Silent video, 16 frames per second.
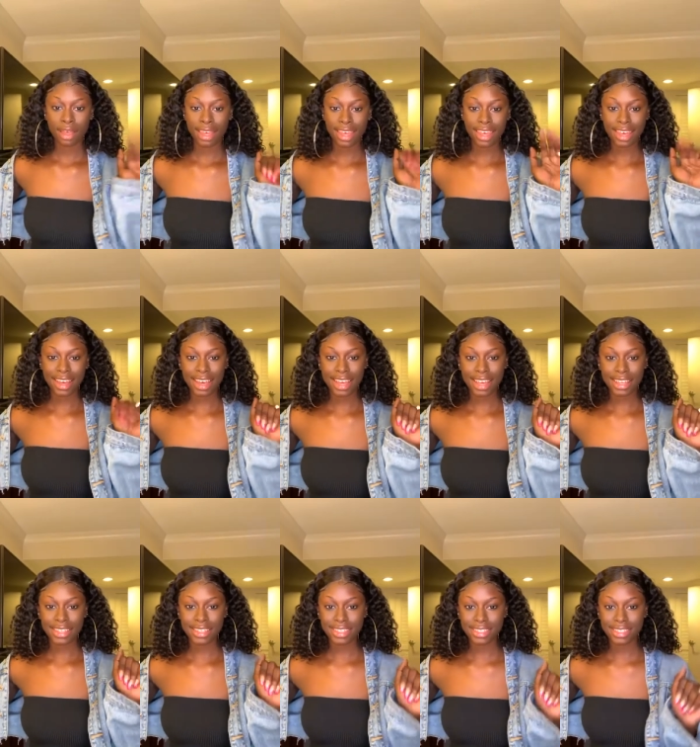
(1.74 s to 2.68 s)
Hey
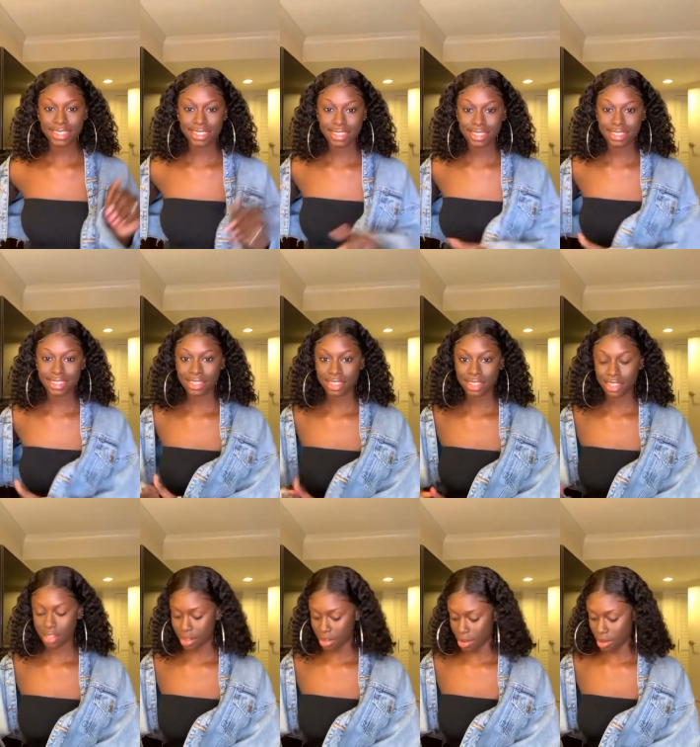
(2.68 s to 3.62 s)
guys.
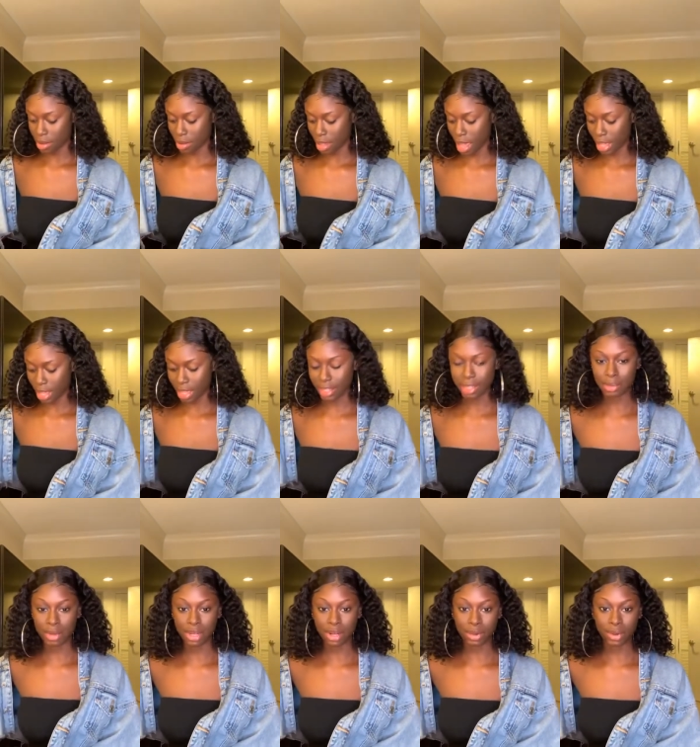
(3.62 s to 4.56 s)
Uh, I guess
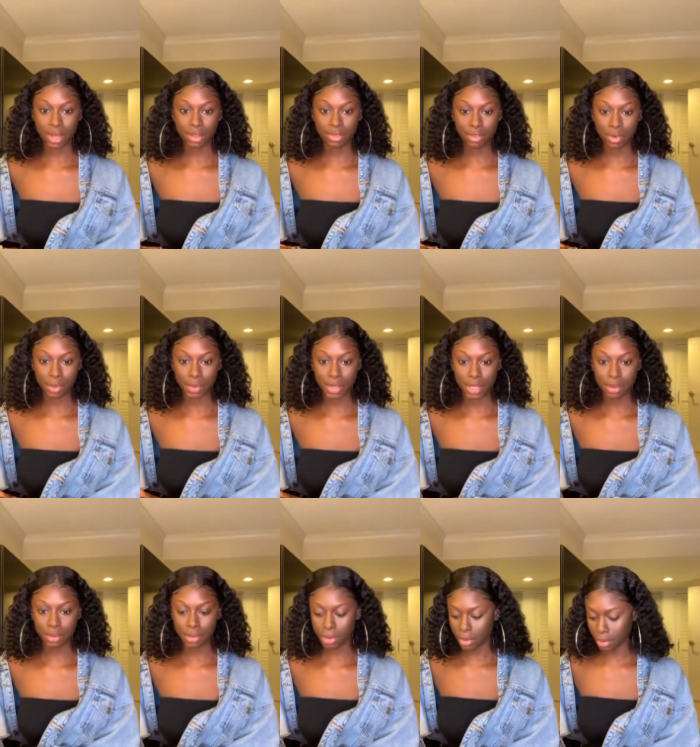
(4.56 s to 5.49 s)
I'm gonna wait for
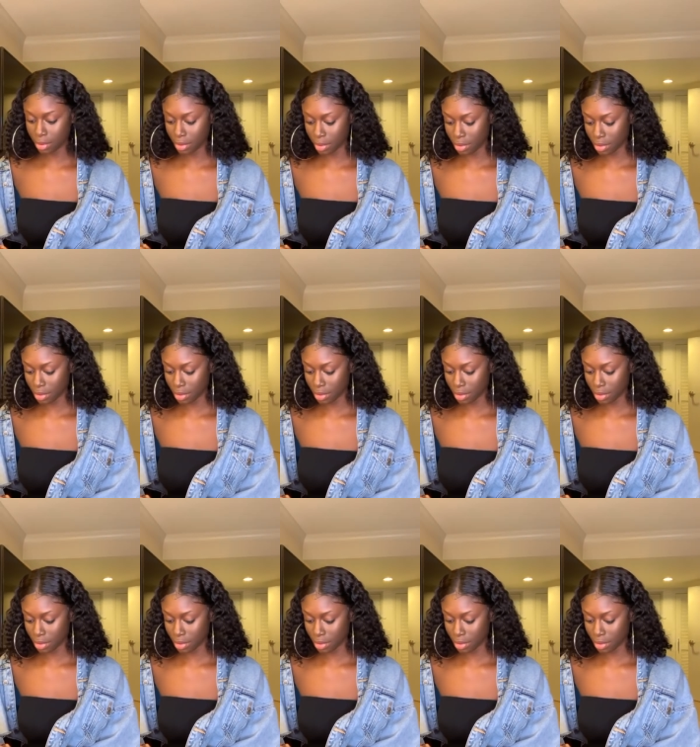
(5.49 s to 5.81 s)
people.